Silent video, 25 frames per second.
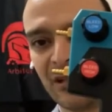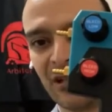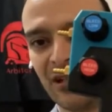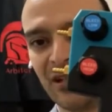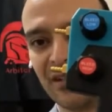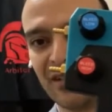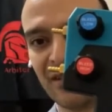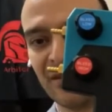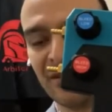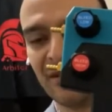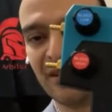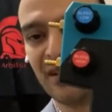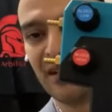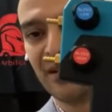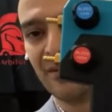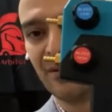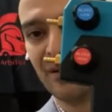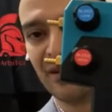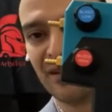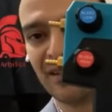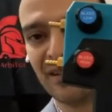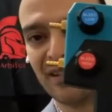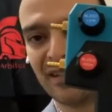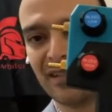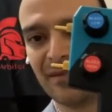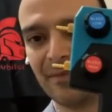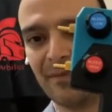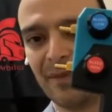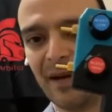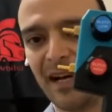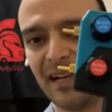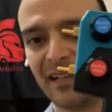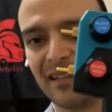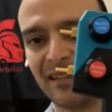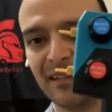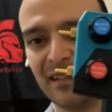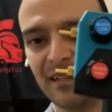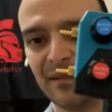also doubles as the
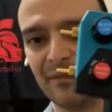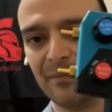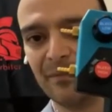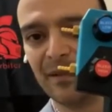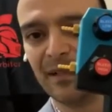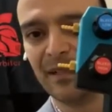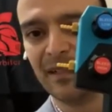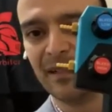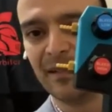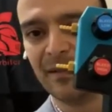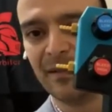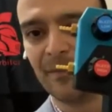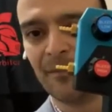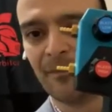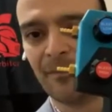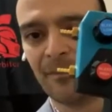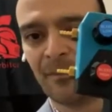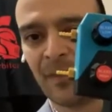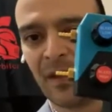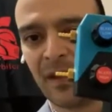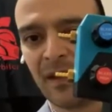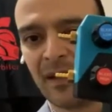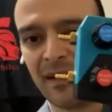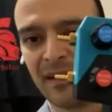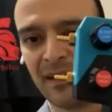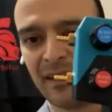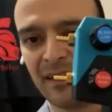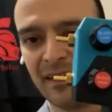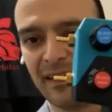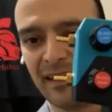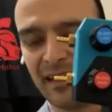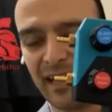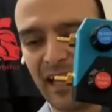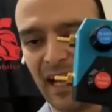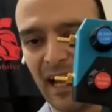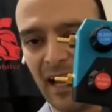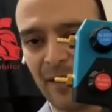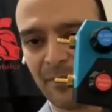backlight button. The
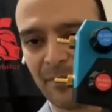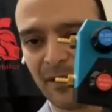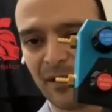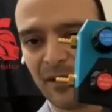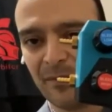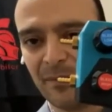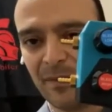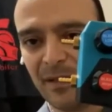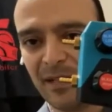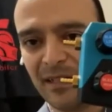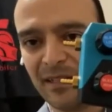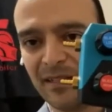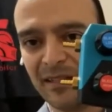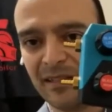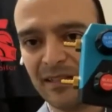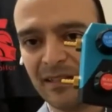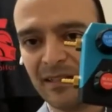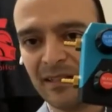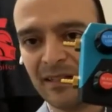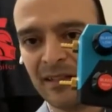capture button